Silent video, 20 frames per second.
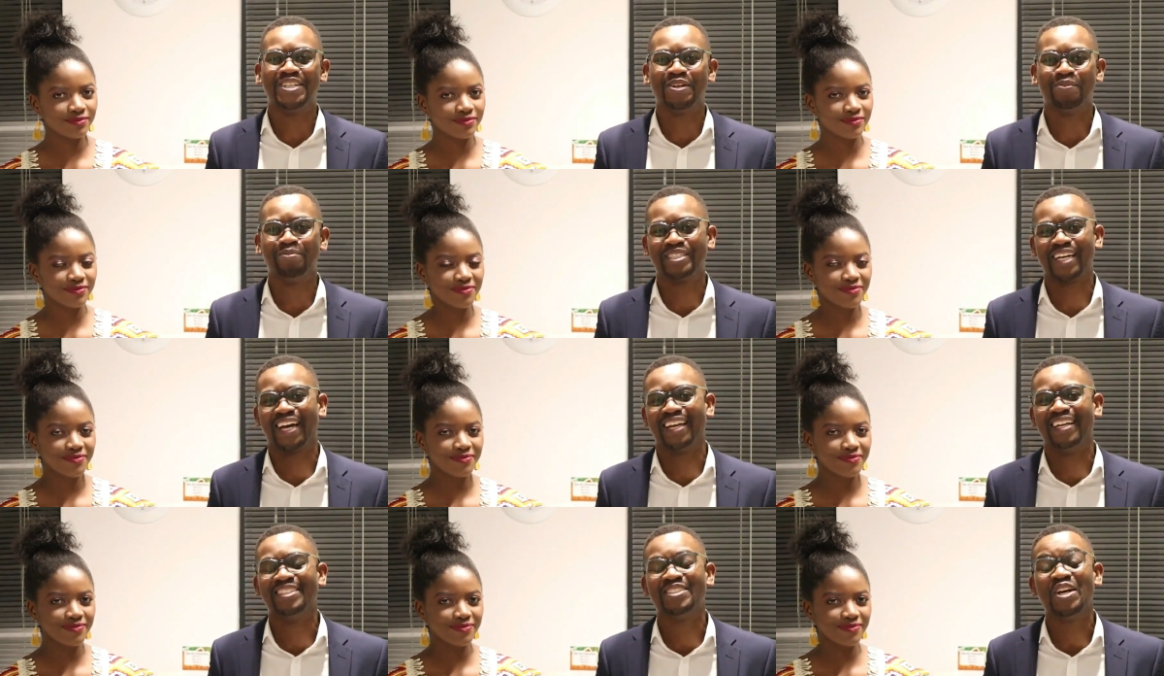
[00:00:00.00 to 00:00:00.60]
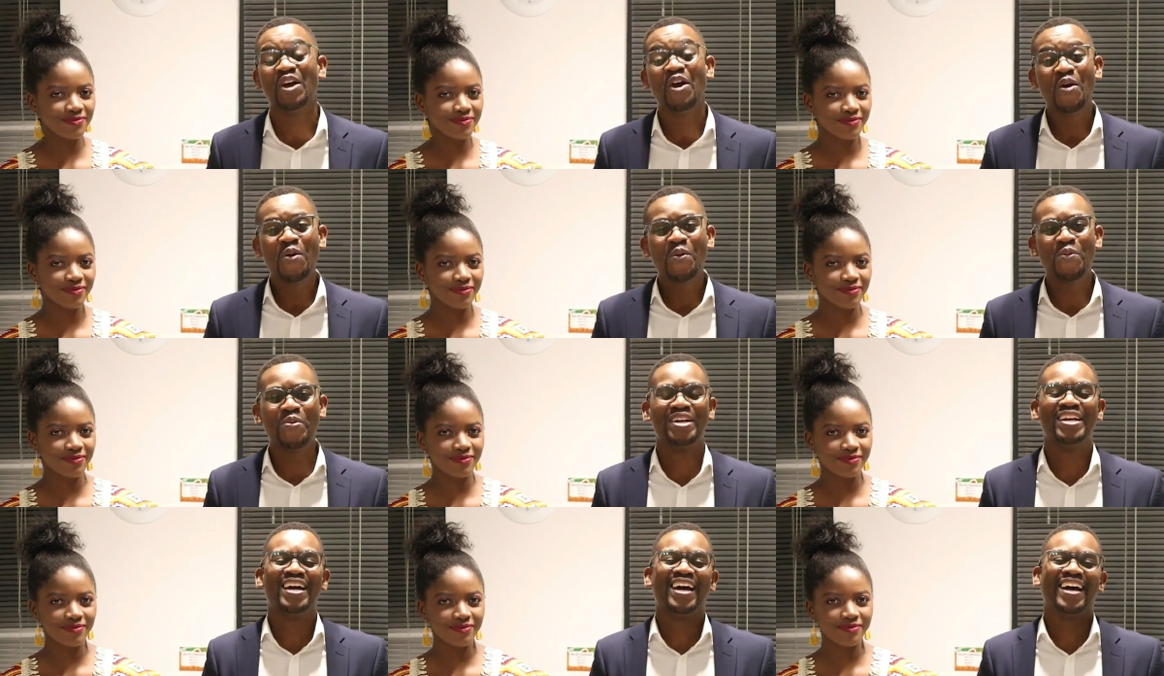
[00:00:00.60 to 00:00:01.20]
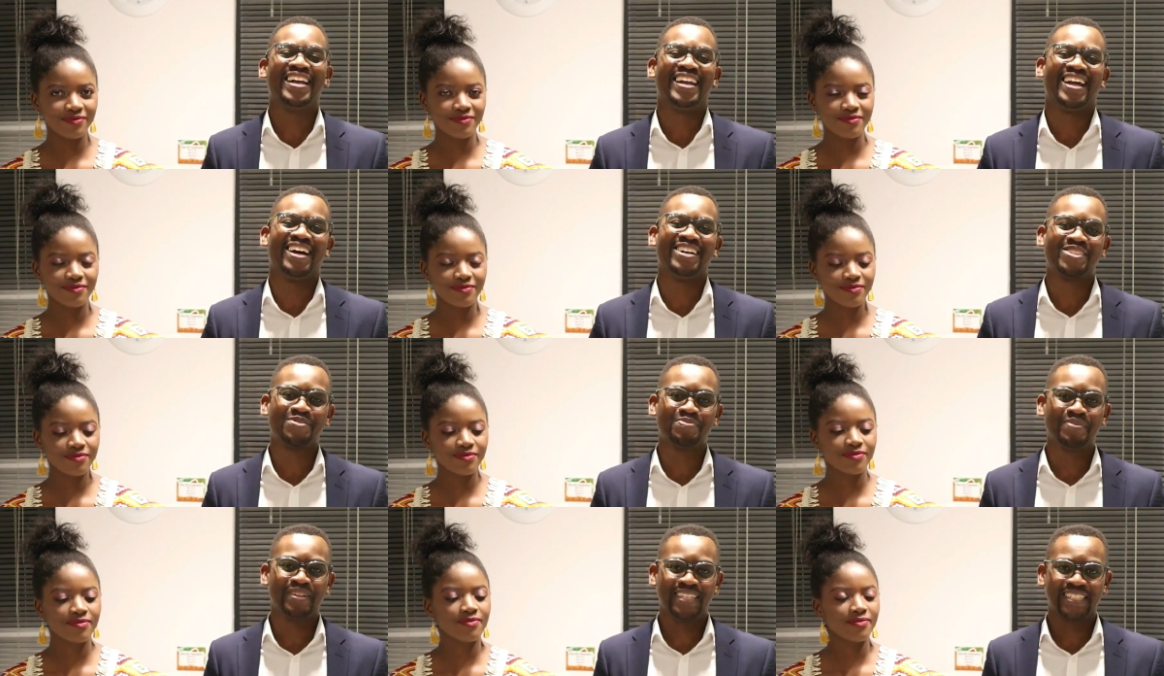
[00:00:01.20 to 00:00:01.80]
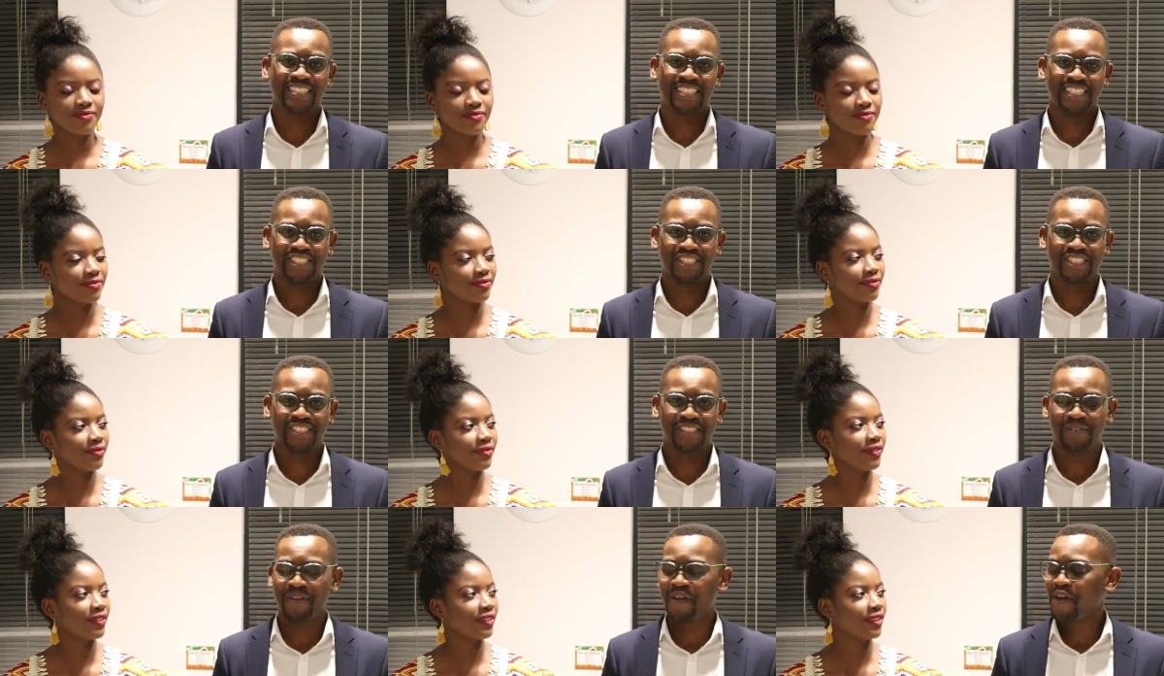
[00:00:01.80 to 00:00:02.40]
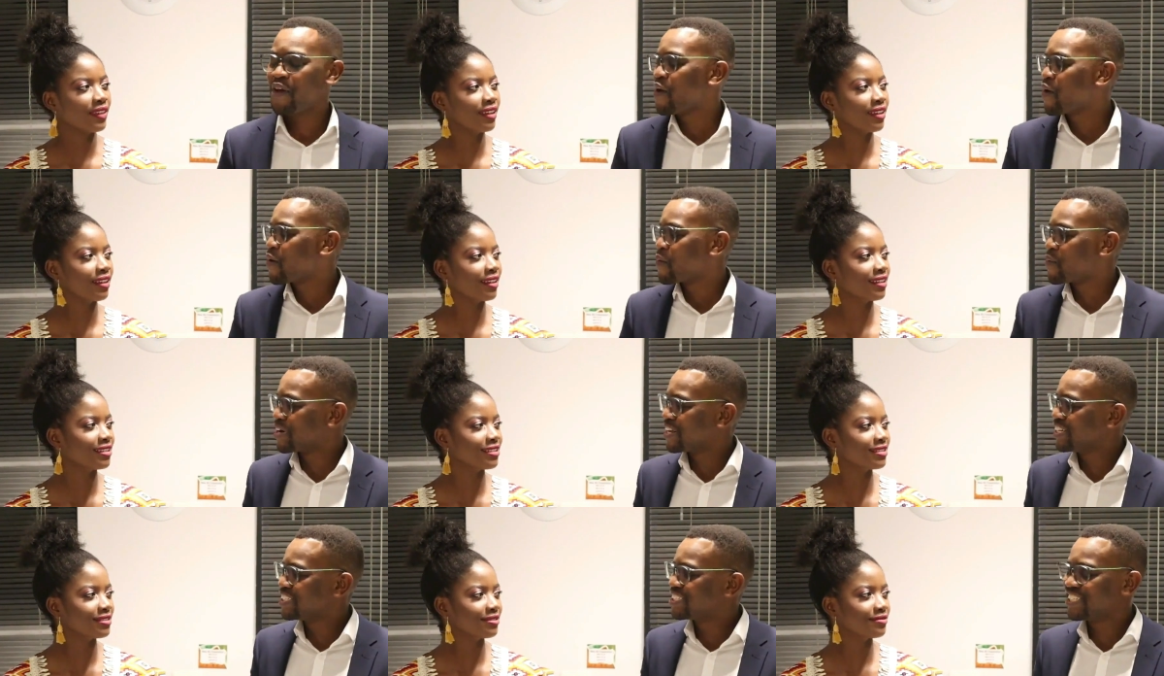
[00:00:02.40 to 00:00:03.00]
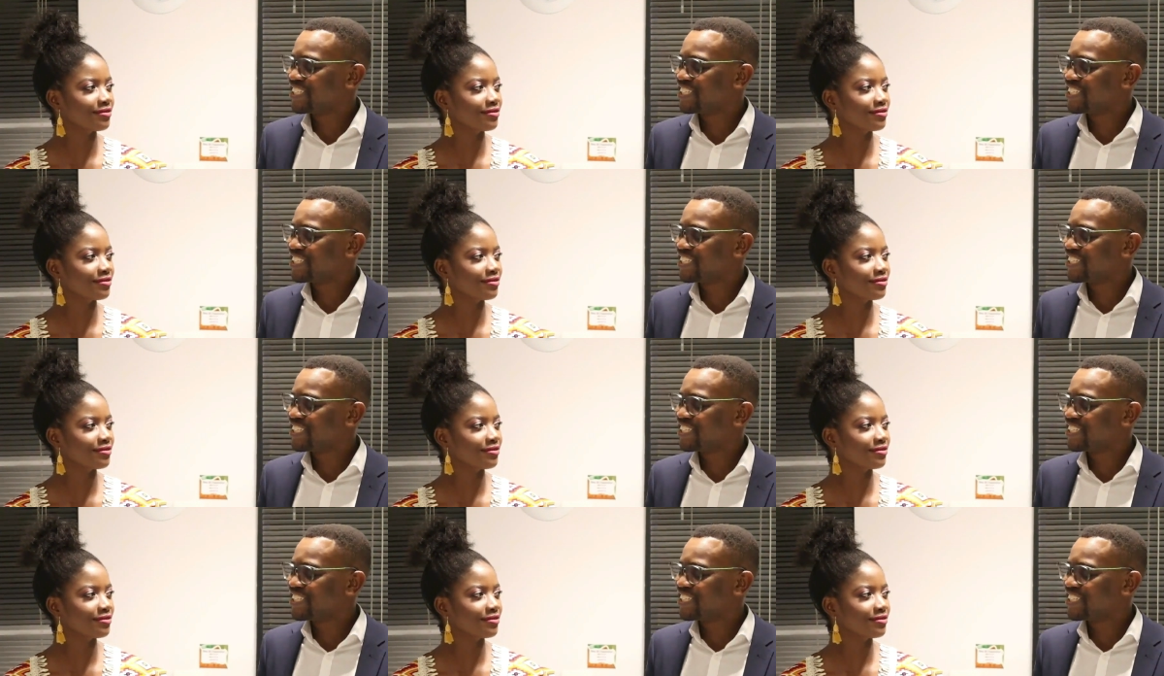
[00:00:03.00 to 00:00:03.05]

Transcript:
Speaker 1: Genome Challenge Winner Announcement Edition. What